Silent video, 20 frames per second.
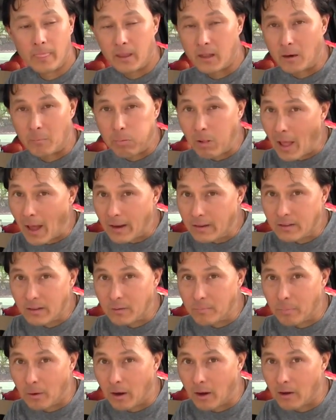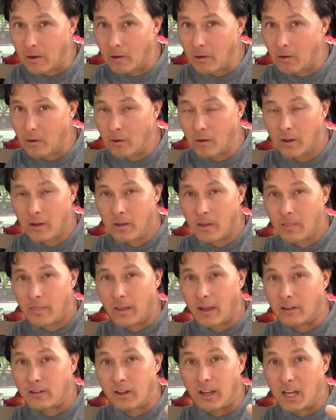in a plastic bottle
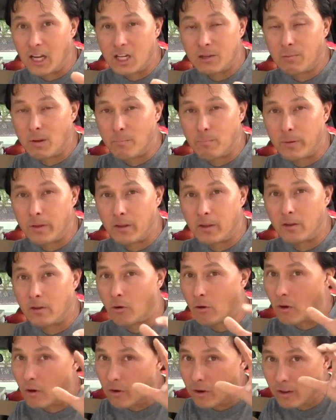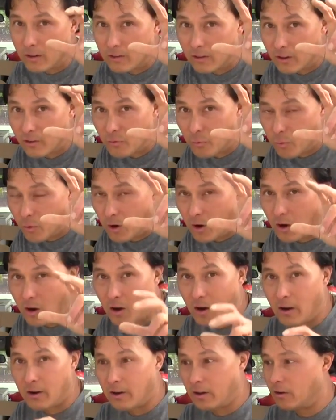that's H P P or it says
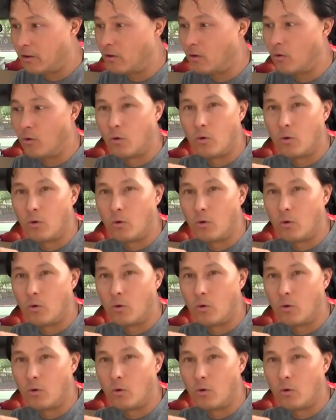raw on it,